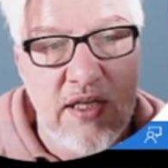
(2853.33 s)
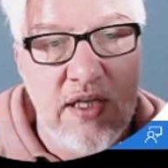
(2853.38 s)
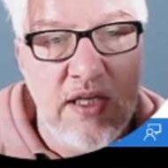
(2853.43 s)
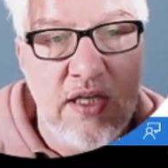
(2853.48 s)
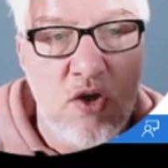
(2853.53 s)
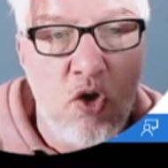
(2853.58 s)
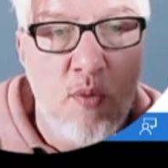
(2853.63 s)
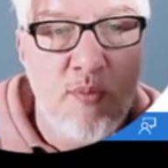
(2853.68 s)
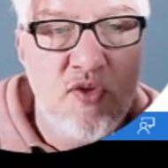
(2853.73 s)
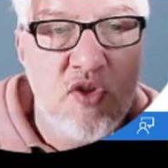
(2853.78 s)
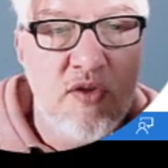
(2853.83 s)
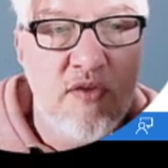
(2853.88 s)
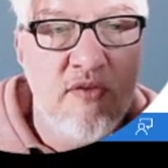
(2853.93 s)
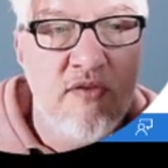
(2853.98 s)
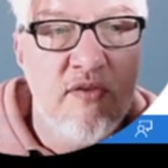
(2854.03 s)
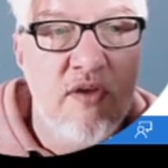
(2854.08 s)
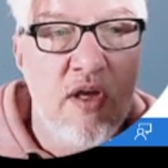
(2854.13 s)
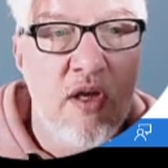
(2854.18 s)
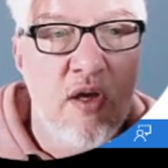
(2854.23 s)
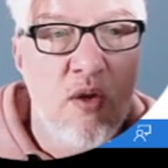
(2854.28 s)
metadata
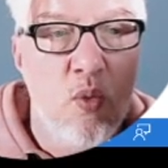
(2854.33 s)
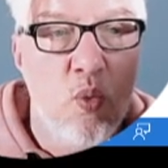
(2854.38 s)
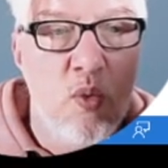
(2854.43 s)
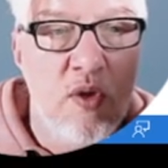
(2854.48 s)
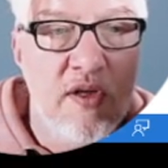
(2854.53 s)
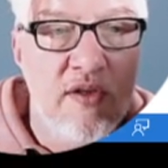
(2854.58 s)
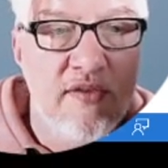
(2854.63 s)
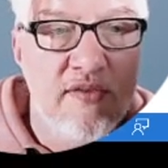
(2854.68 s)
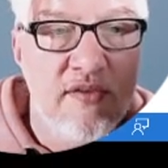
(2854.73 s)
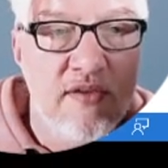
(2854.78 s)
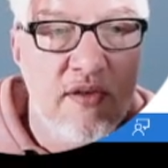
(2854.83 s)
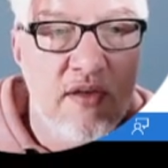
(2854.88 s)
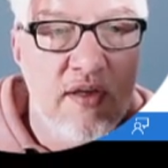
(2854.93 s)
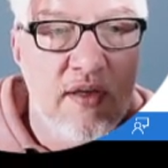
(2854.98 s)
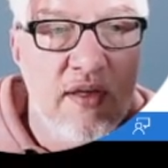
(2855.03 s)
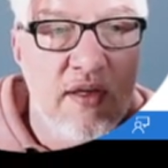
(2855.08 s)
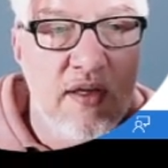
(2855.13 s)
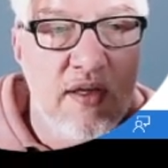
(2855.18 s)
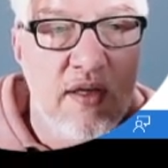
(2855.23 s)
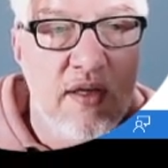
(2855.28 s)
options
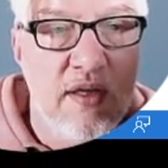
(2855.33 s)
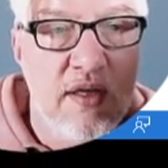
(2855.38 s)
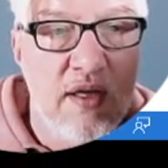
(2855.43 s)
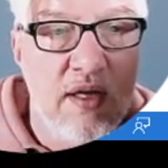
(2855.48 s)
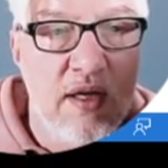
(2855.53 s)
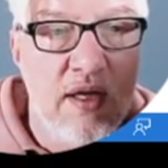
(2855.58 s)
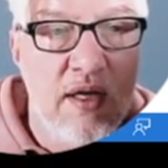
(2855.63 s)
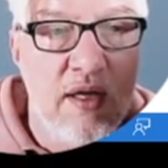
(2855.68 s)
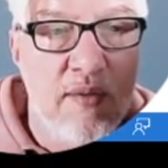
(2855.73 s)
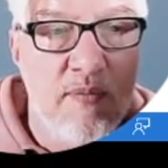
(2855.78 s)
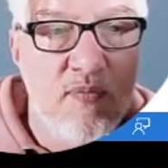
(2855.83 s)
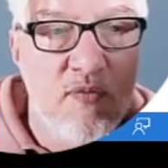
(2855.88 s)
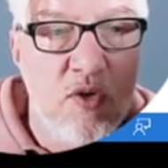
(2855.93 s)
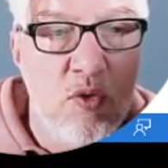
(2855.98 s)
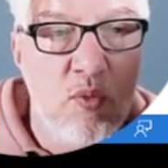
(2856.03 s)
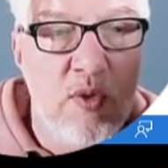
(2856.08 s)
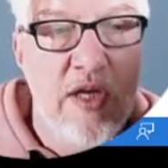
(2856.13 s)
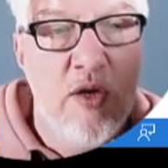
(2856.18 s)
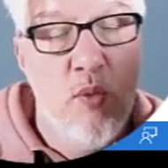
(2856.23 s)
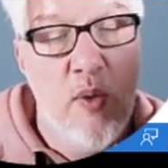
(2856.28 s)
with
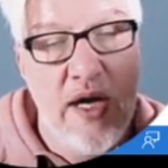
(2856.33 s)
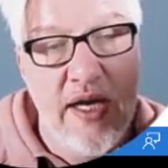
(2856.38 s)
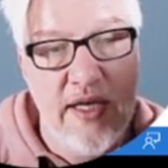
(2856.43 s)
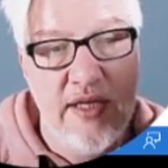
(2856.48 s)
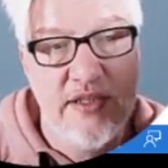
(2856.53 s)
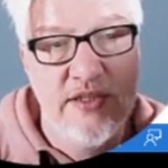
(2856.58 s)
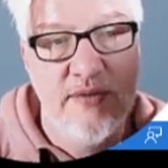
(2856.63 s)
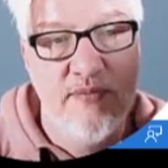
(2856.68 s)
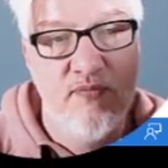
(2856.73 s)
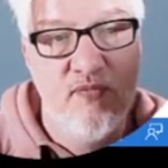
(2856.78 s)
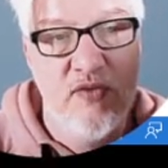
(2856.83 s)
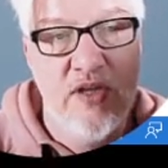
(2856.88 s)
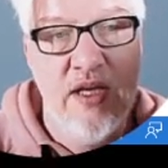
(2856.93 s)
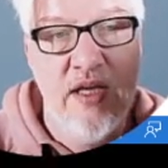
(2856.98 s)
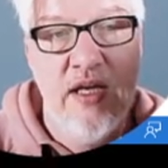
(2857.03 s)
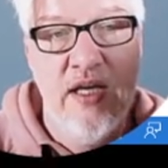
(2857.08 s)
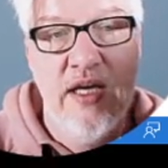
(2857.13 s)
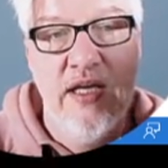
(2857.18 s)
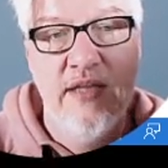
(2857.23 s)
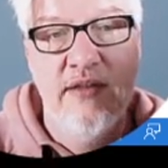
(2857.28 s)
um, required.
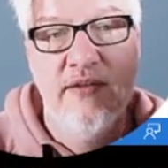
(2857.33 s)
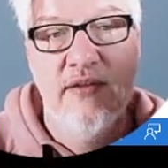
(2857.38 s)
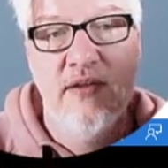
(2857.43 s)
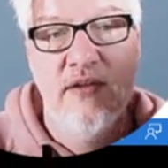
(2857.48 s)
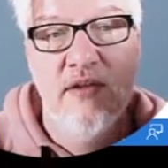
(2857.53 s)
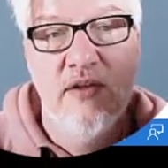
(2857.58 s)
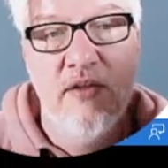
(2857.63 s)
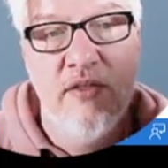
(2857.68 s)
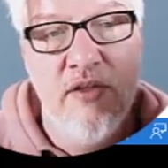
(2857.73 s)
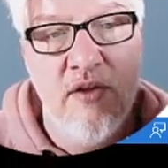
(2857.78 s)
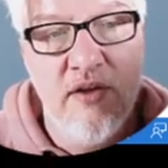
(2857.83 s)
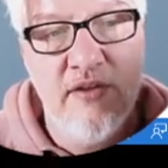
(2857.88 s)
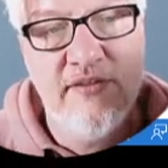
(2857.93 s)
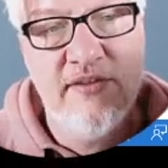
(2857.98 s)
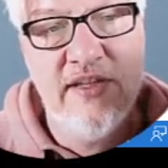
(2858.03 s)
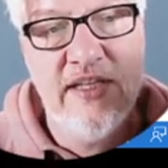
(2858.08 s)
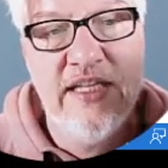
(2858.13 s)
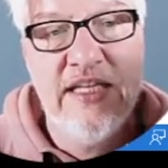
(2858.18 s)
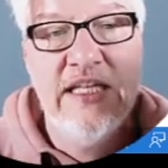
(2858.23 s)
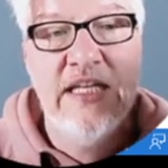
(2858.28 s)
And the
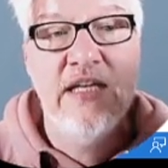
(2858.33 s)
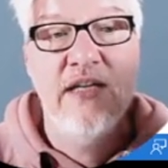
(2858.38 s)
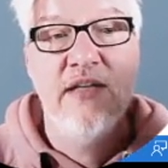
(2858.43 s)
third thing